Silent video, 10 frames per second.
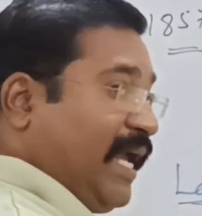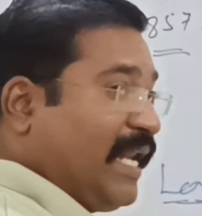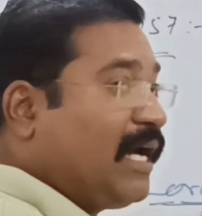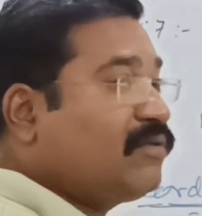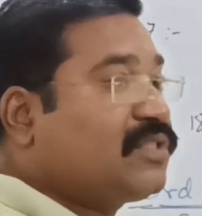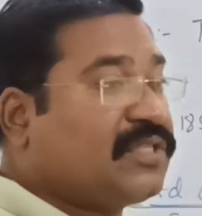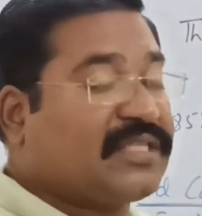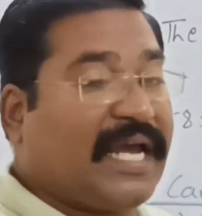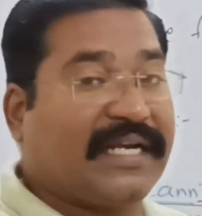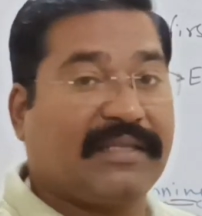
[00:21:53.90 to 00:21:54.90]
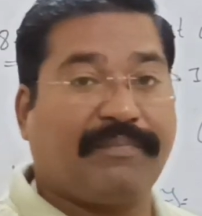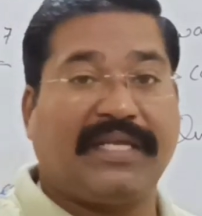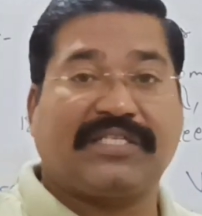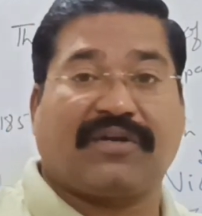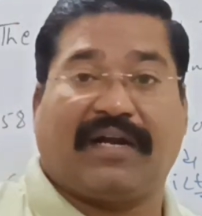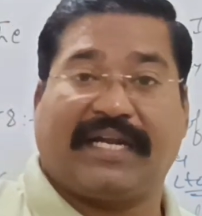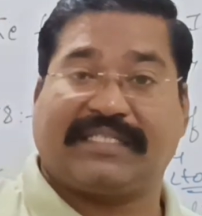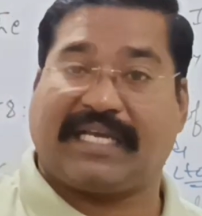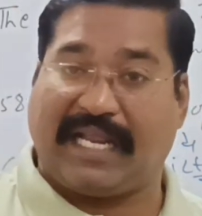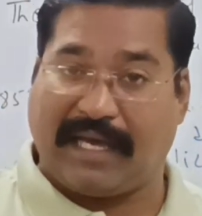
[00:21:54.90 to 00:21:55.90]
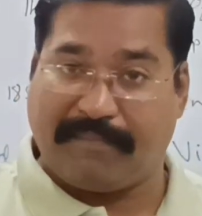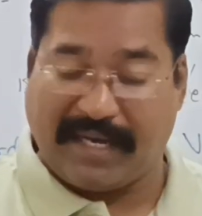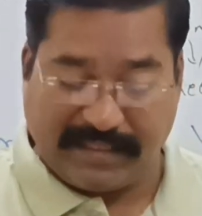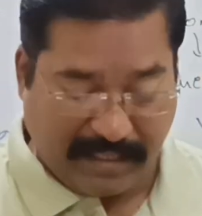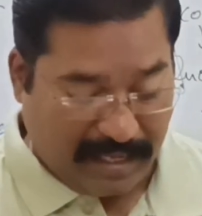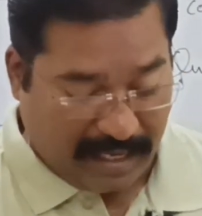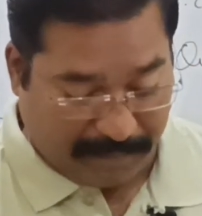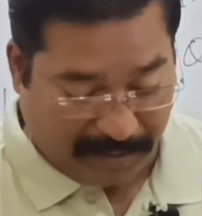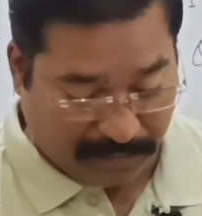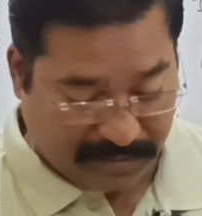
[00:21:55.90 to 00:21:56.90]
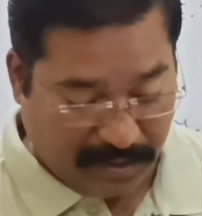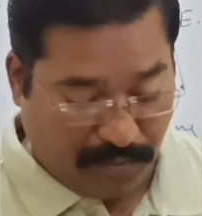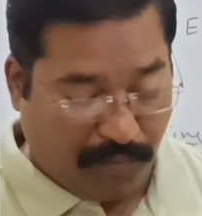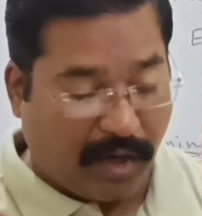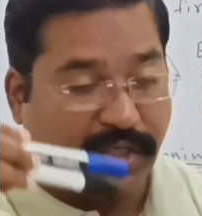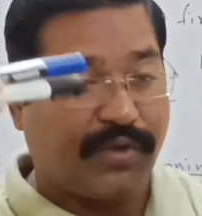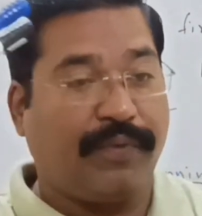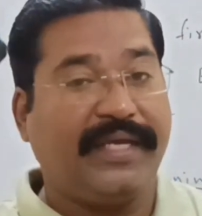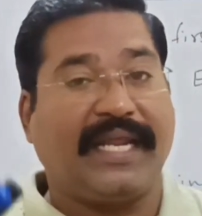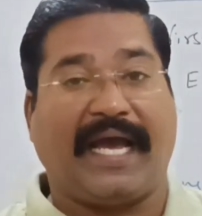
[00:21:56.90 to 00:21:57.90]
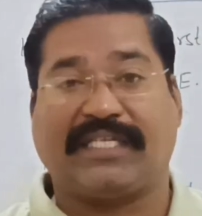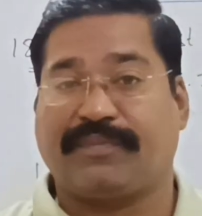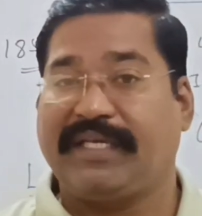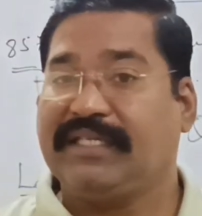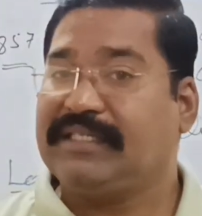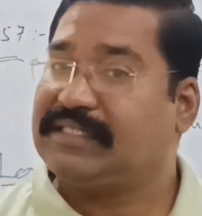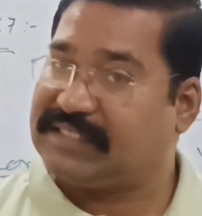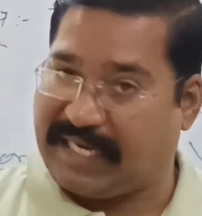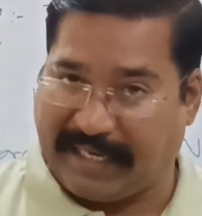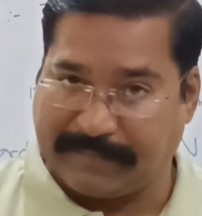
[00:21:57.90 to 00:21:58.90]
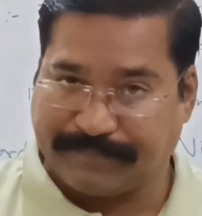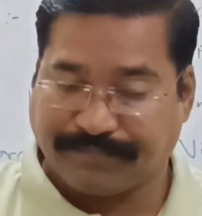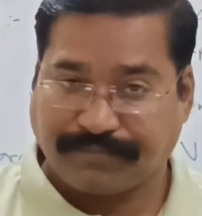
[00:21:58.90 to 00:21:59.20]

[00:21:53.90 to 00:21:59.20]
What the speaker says: announces at the place called as Allahabad about what Queen has been said.